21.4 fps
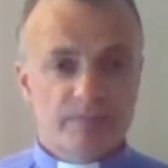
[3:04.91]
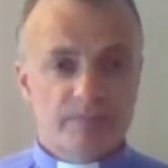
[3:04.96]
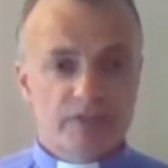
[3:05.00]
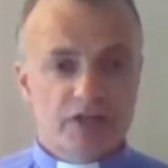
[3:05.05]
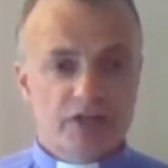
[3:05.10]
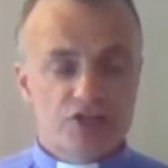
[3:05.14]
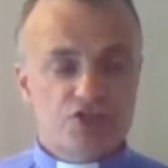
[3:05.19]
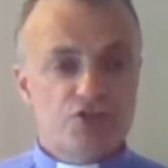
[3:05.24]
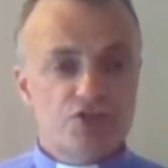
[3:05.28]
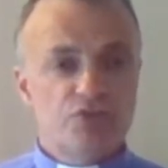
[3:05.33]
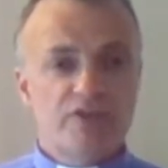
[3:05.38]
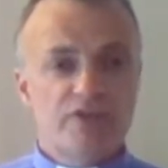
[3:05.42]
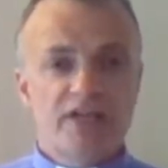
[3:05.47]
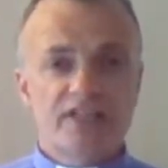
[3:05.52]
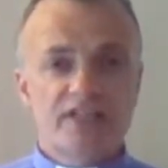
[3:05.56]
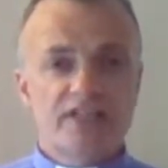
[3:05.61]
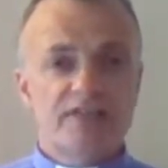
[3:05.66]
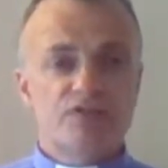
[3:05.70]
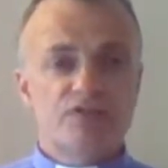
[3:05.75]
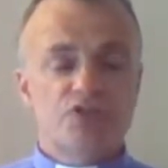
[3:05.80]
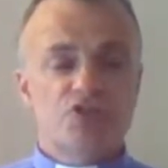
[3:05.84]
And so that
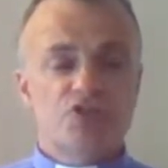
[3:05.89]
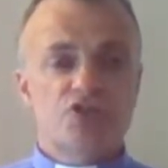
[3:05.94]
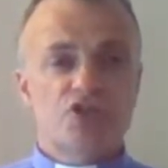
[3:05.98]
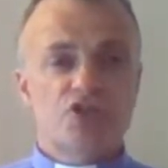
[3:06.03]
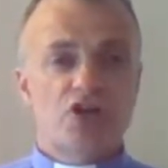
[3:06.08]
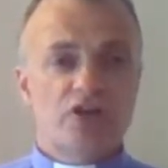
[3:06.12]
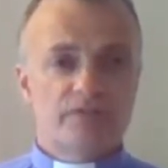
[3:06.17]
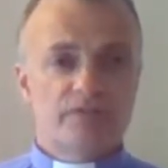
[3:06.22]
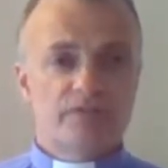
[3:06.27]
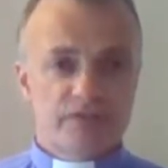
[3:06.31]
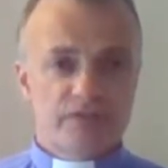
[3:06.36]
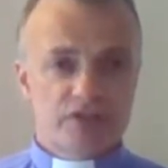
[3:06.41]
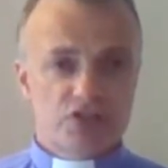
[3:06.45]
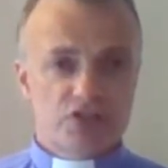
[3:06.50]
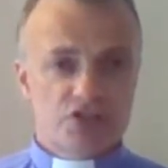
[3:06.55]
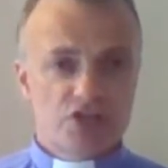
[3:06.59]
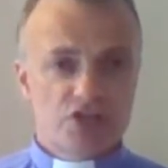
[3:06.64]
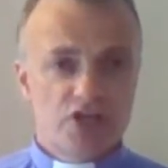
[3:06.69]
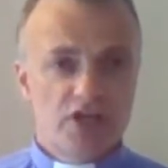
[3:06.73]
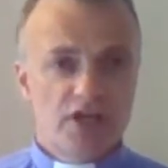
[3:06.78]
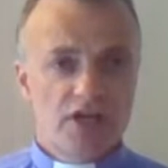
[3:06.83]
gives us
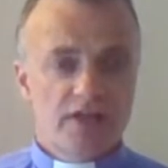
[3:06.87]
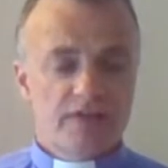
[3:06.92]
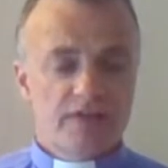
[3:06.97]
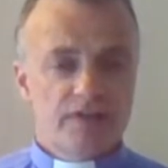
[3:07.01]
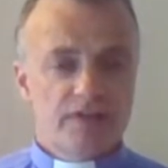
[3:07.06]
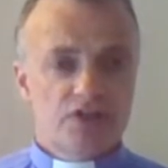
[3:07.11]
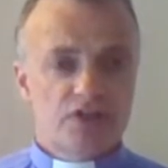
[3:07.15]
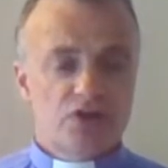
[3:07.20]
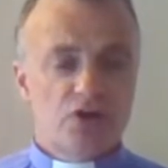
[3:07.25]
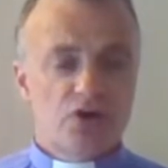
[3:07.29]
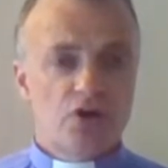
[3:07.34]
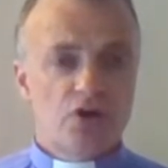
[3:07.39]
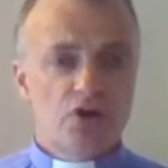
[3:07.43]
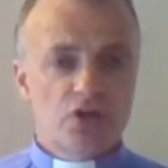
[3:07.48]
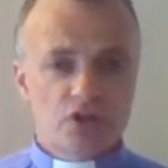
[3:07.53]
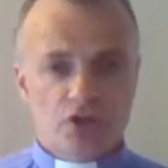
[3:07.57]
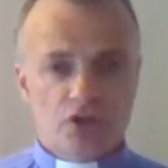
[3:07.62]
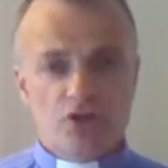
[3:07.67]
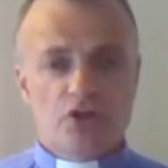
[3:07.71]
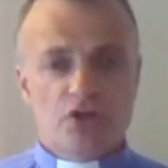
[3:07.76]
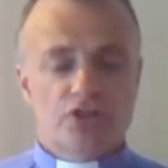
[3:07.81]
confidence that our
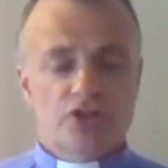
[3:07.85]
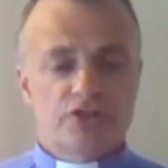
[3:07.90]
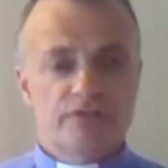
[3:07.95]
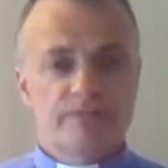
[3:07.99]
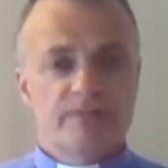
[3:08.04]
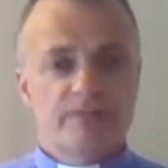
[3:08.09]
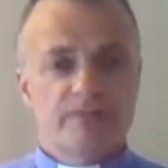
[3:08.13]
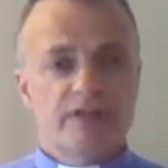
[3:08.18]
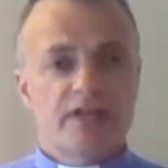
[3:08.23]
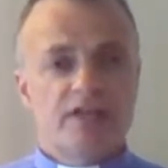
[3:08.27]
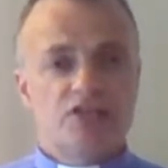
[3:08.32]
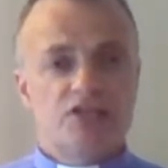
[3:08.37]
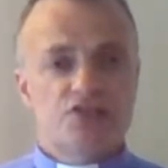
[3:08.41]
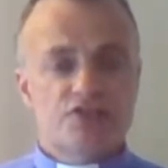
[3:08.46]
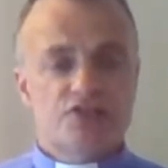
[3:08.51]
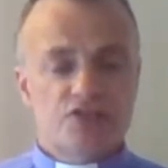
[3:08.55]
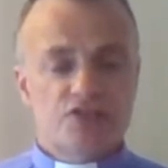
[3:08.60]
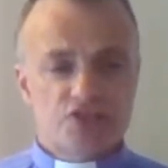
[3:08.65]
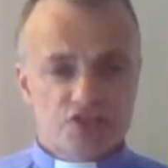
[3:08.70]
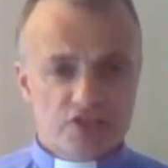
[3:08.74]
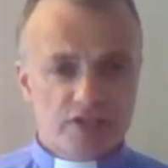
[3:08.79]
God is
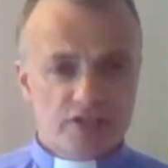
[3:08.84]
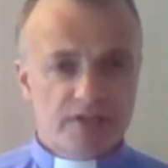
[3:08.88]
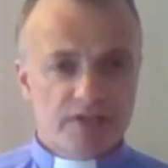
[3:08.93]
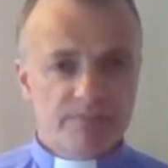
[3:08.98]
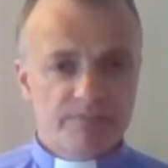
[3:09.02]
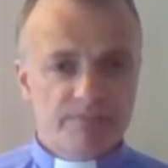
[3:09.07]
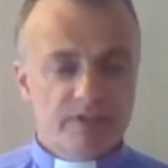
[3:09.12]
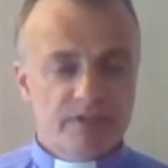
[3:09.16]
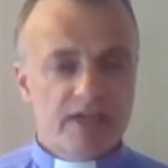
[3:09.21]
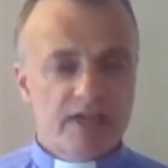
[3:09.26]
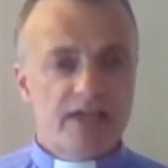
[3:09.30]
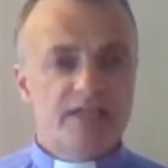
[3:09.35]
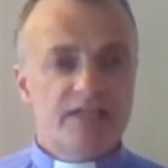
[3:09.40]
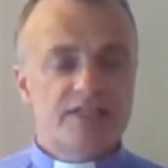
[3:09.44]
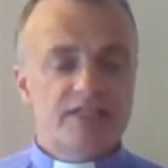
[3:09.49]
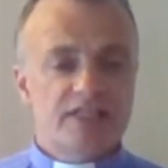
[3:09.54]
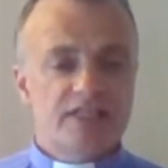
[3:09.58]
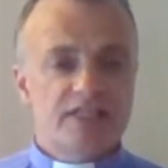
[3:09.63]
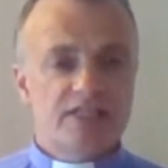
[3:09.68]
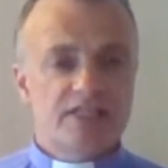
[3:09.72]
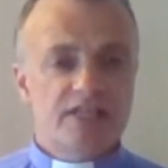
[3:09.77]
the same, and
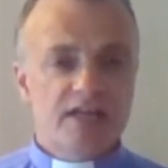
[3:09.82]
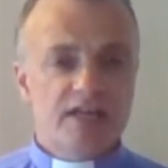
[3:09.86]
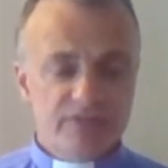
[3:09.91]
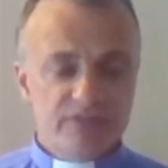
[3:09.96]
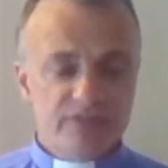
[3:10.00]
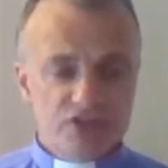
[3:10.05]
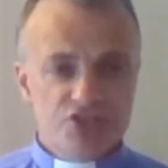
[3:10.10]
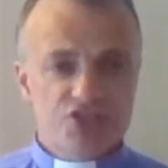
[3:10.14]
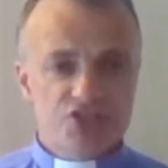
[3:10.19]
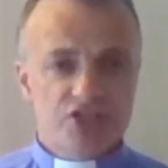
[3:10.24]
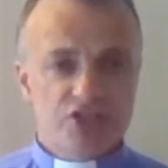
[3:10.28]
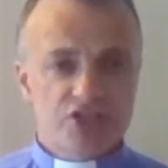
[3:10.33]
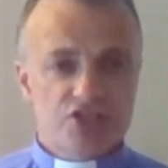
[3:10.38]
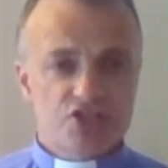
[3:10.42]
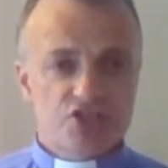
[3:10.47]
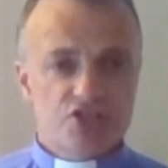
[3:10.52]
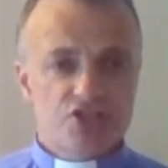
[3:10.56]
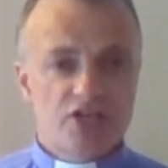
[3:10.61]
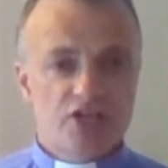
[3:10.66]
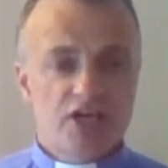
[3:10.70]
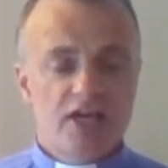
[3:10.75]
he never
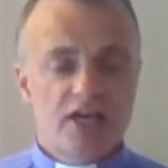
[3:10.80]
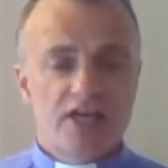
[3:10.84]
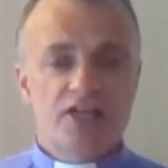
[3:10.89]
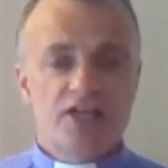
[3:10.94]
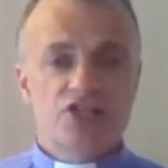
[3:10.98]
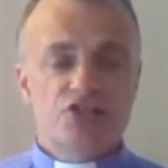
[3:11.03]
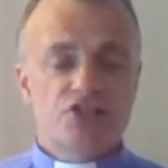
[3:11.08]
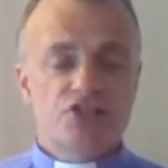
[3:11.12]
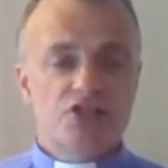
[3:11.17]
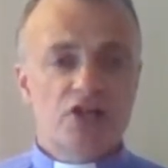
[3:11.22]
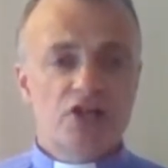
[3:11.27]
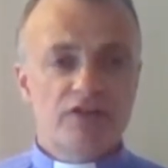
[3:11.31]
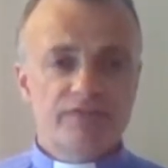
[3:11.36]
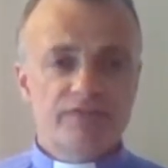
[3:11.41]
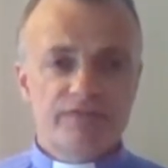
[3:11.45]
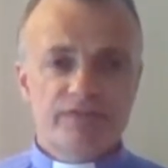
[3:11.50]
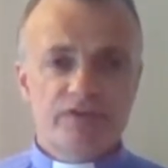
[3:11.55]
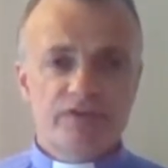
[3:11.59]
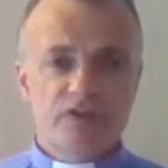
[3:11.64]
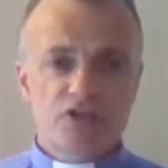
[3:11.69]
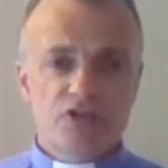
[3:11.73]
changes. His love
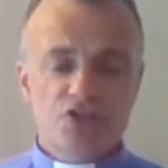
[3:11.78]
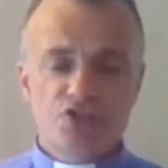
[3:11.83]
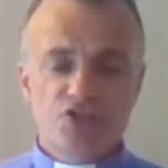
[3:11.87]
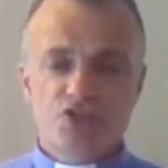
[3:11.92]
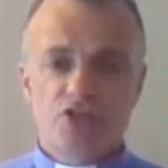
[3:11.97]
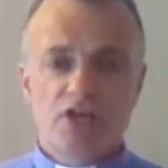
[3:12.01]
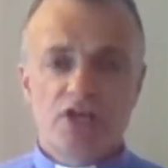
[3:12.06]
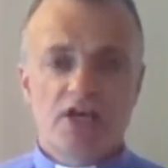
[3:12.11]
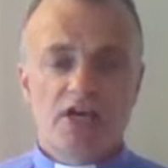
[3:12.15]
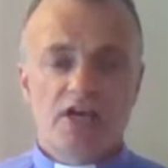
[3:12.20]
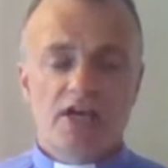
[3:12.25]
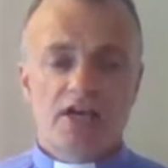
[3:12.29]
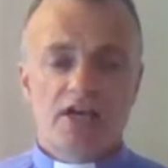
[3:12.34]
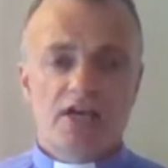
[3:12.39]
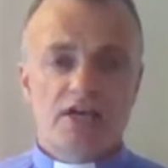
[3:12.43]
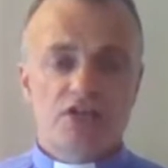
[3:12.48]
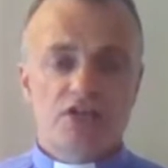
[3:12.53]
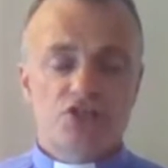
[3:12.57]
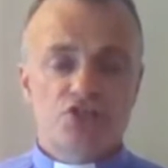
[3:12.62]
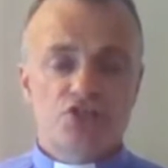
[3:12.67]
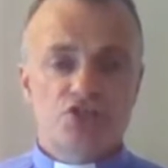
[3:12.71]
for us
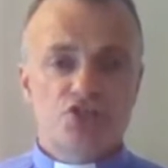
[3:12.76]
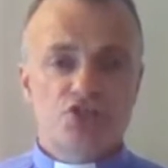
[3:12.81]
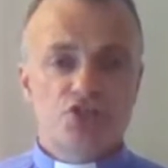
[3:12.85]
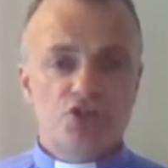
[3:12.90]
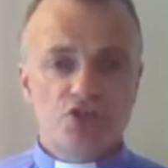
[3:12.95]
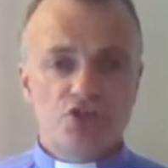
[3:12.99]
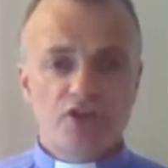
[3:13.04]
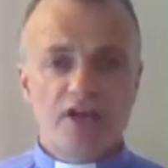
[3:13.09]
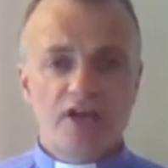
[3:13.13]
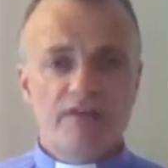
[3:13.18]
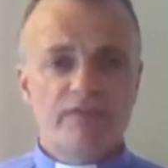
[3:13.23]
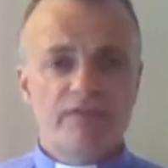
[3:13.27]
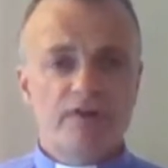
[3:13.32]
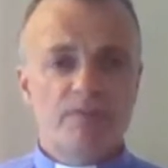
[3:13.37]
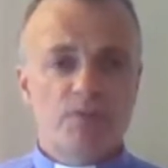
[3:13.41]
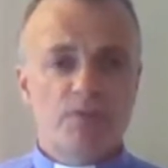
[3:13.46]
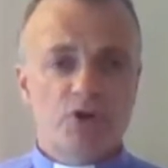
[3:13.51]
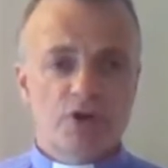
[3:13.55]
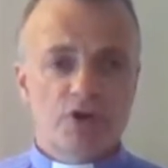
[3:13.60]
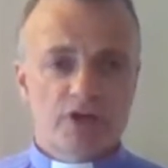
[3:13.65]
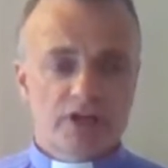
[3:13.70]
is new every
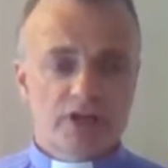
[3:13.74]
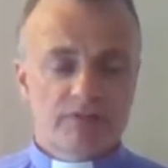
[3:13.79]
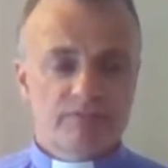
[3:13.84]
morning.